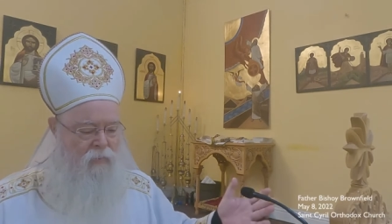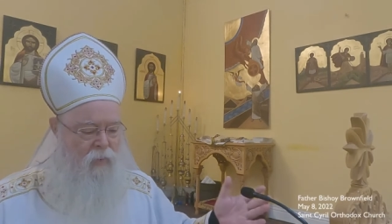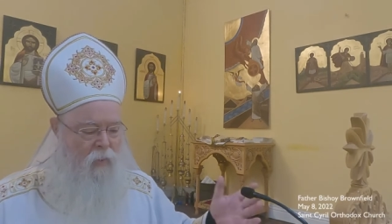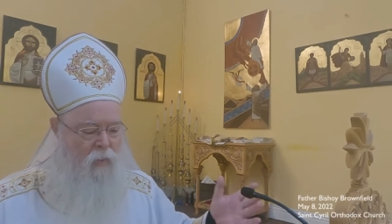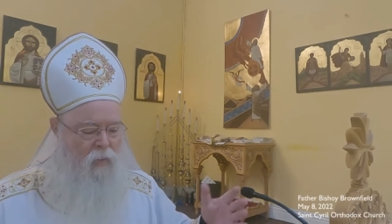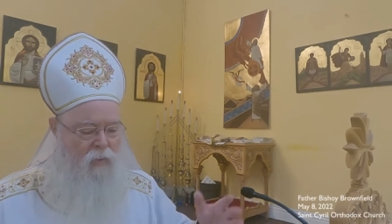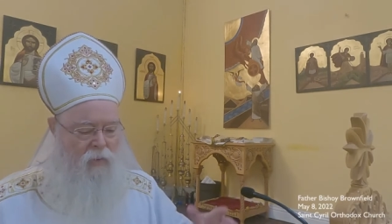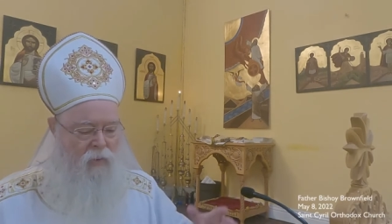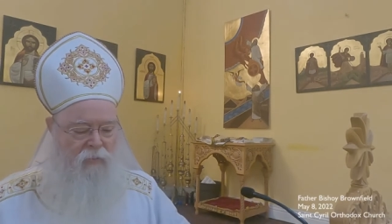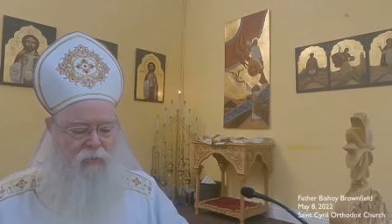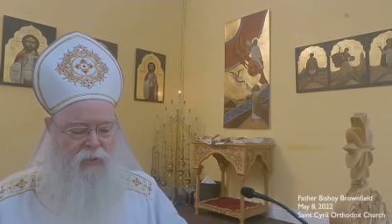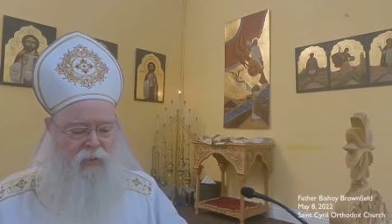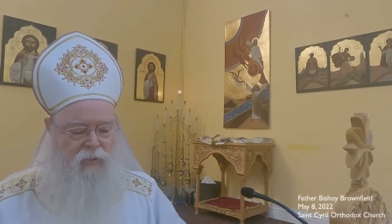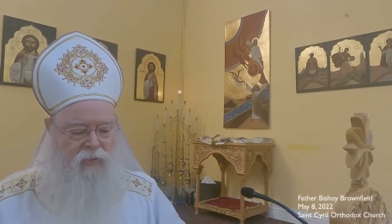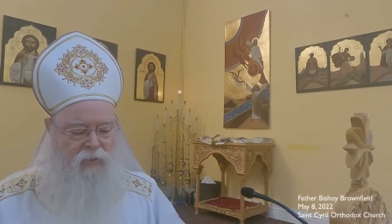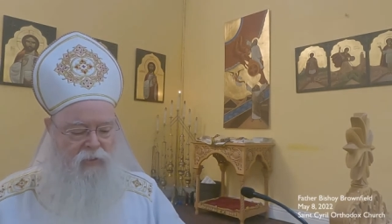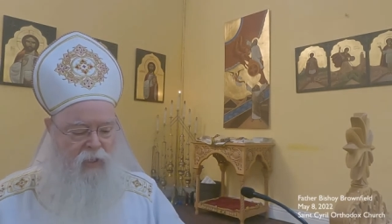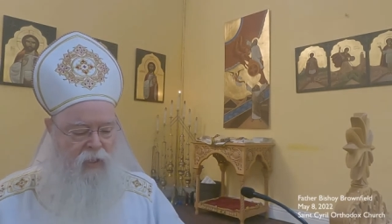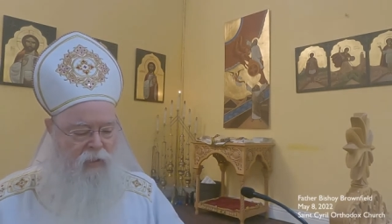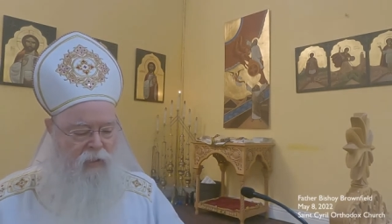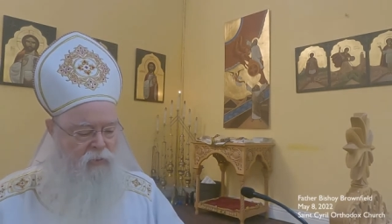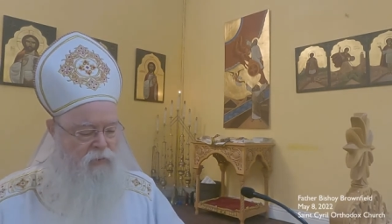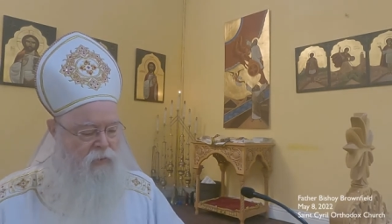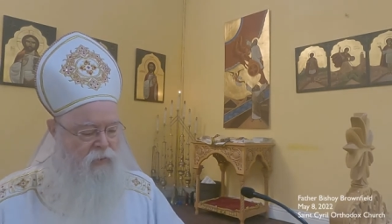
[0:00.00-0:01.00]
all of these
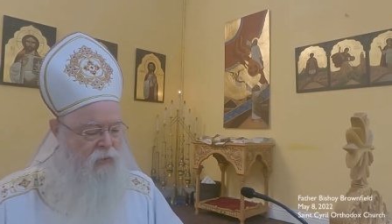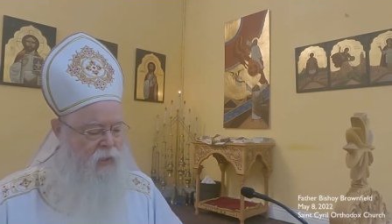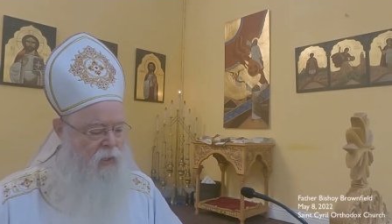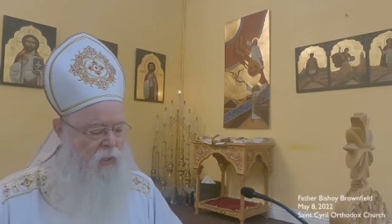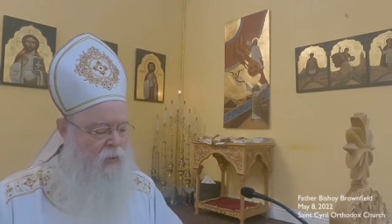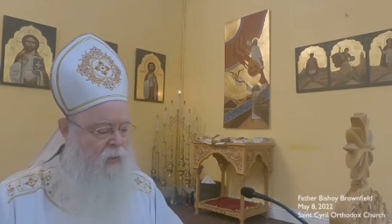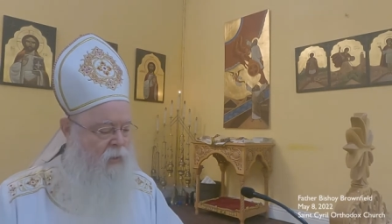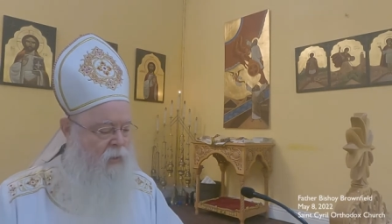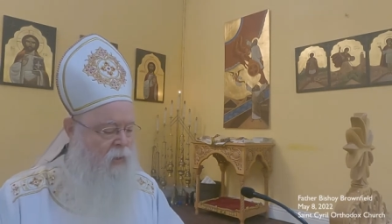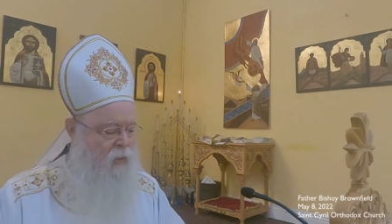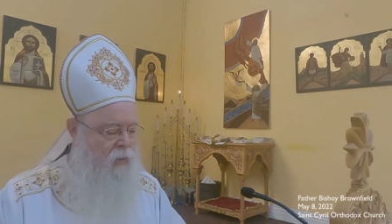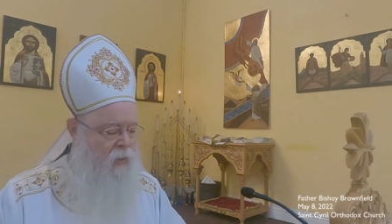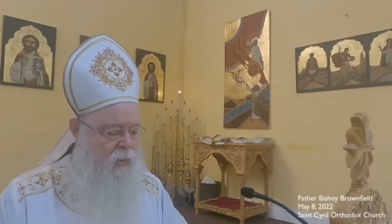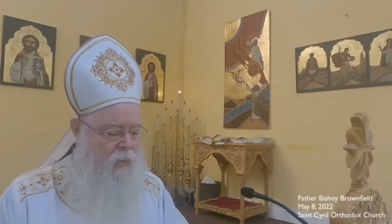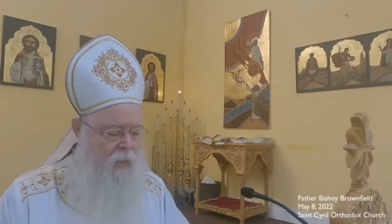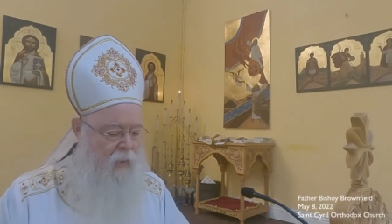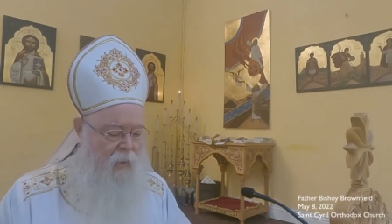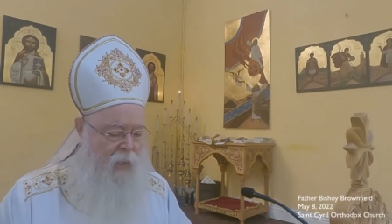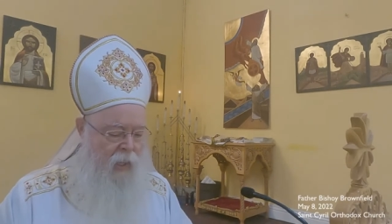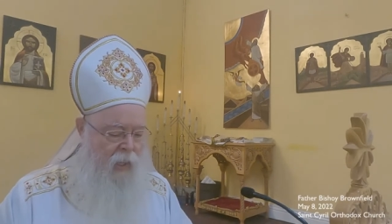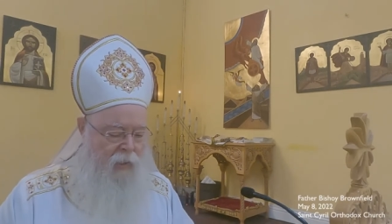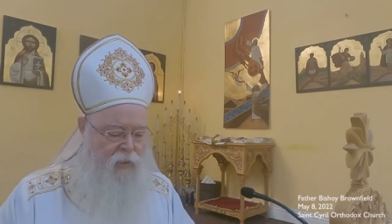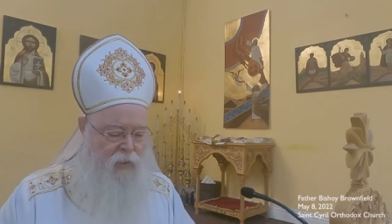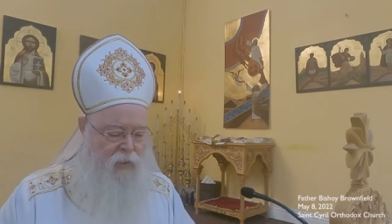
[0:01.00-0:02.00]
things that are
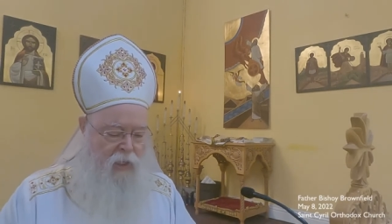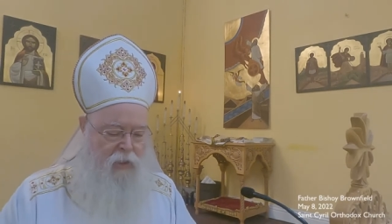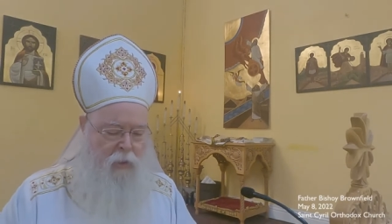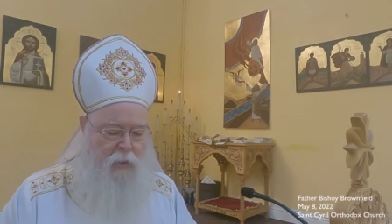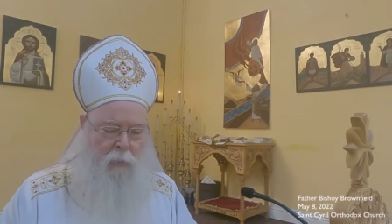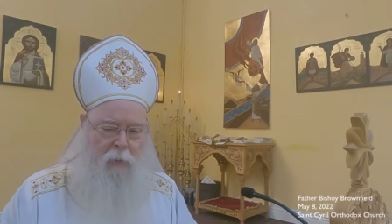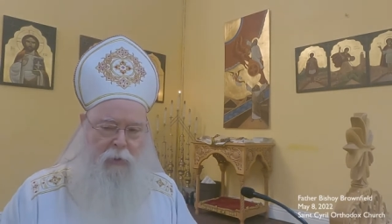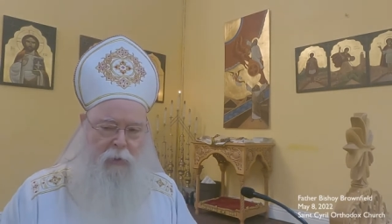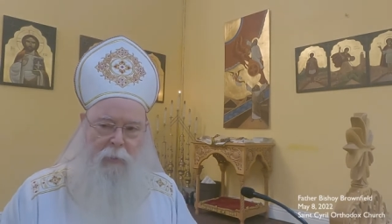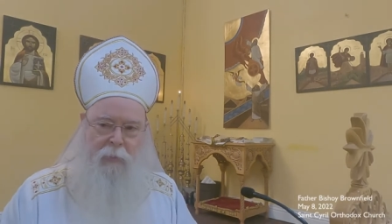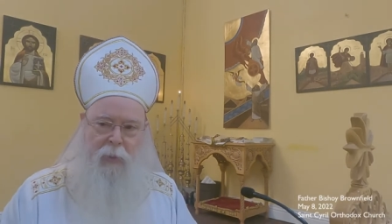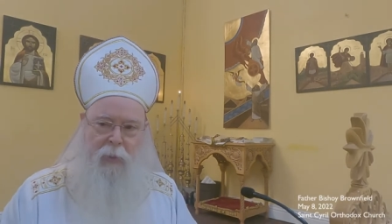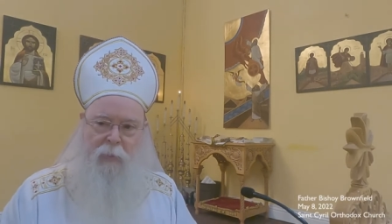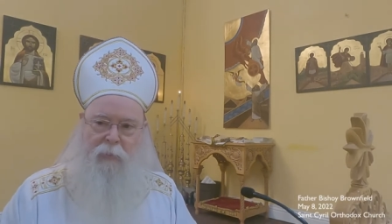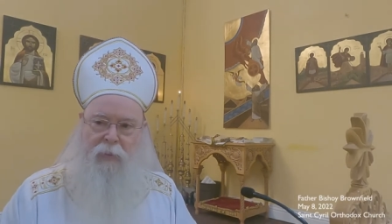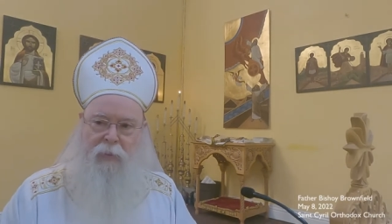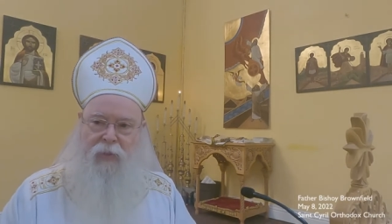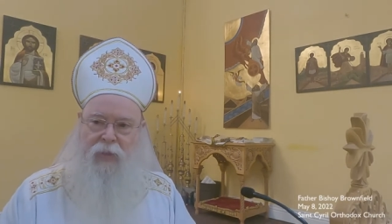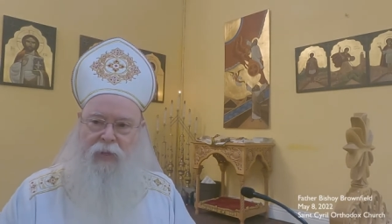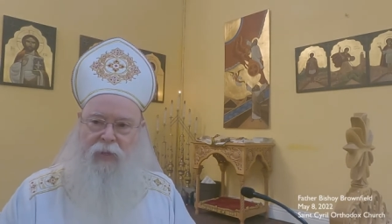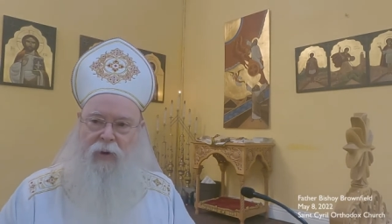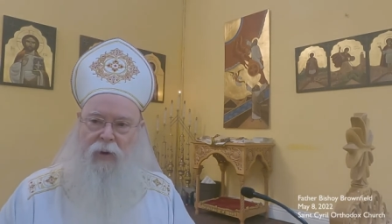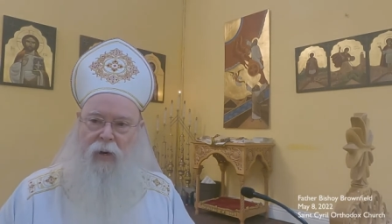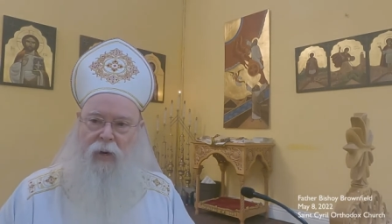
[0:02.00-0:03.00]
accessible to
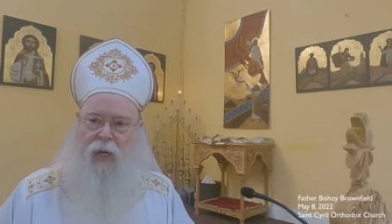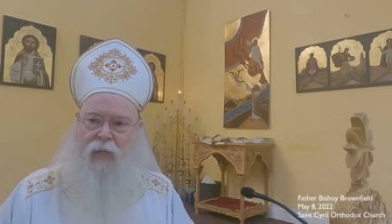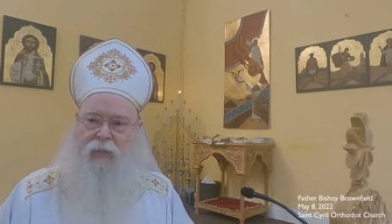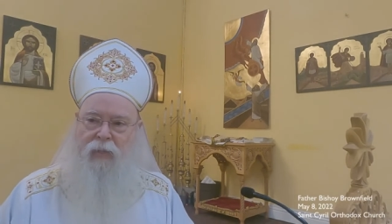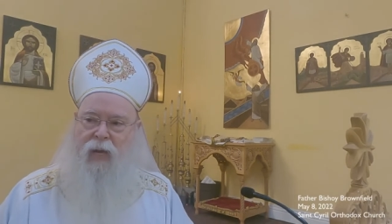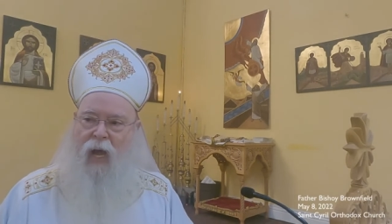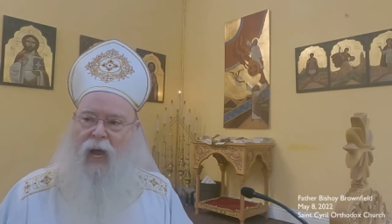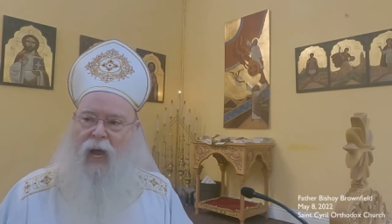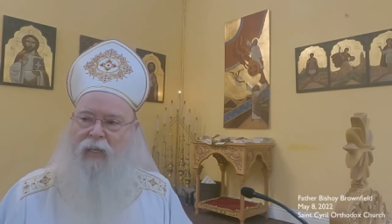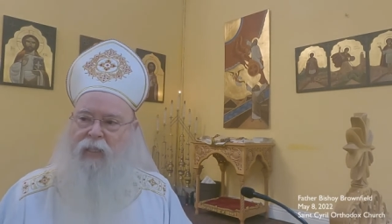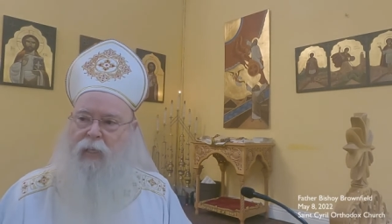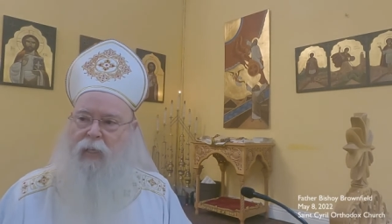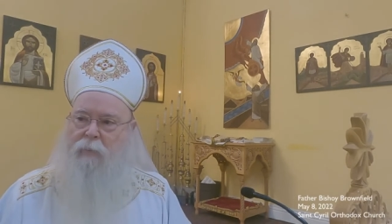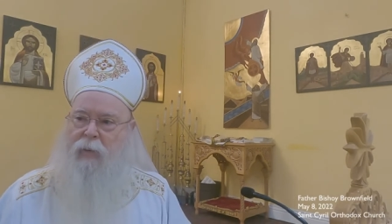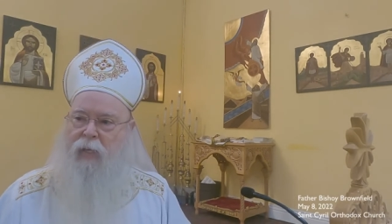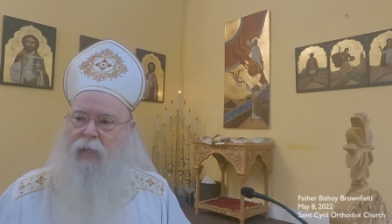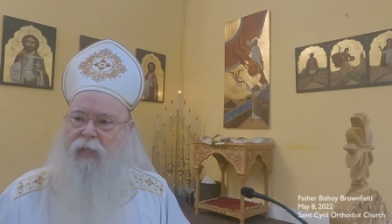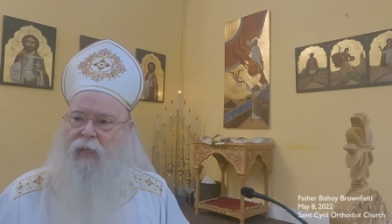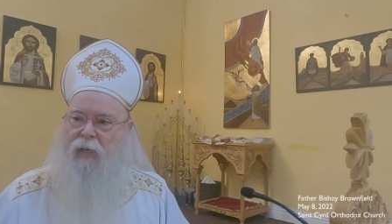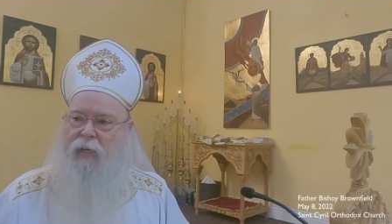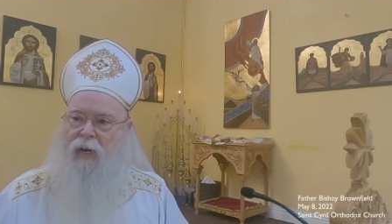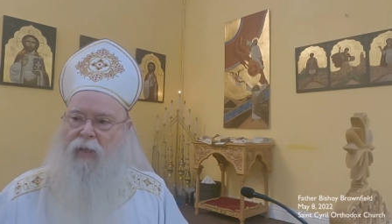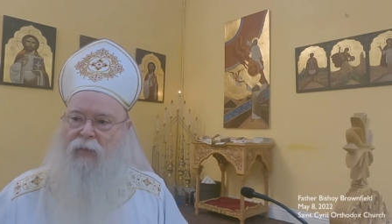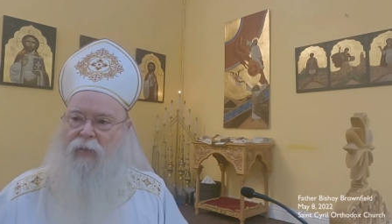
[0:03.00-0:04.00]
people that are
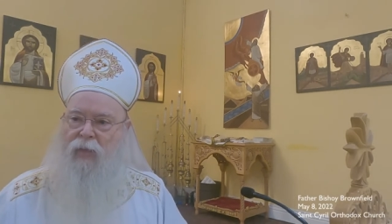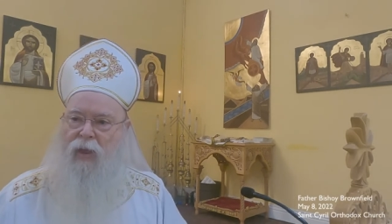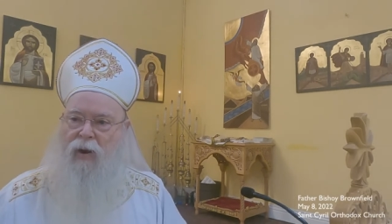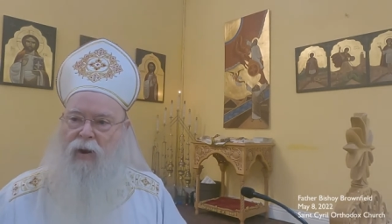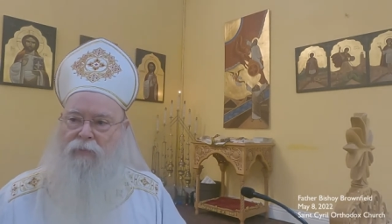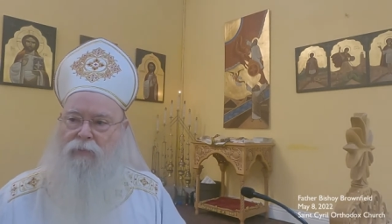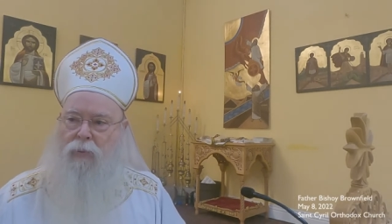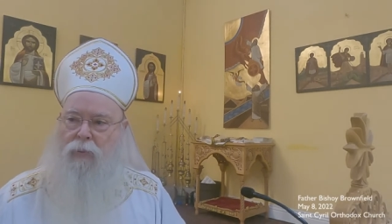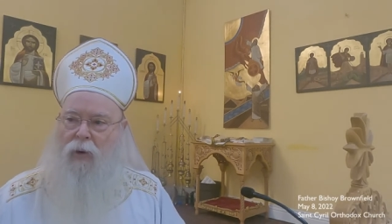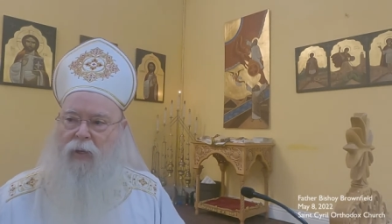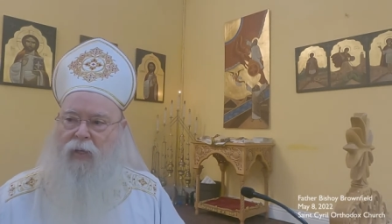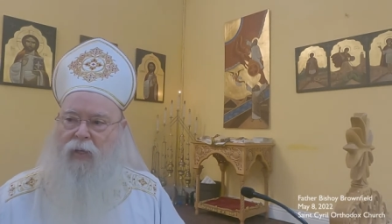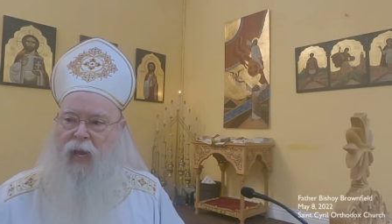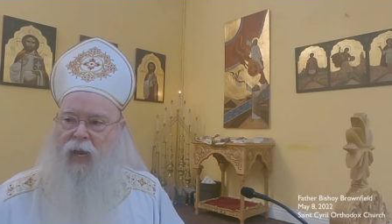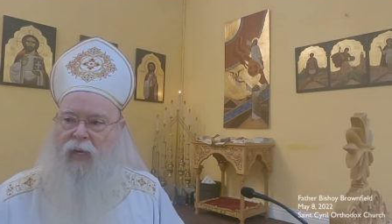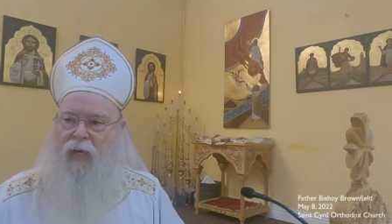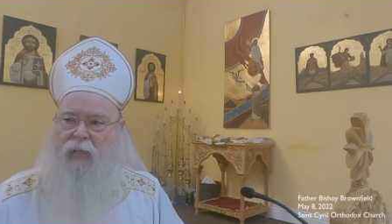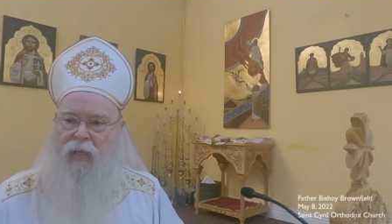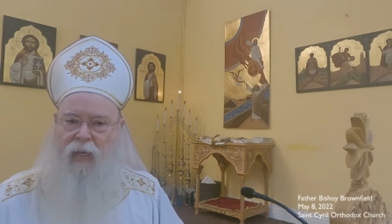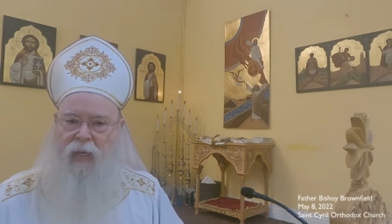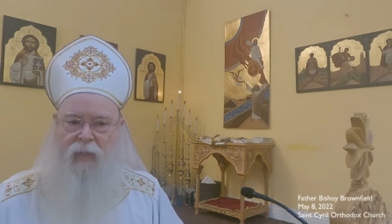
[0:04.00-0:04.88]
undocumented and therefore can't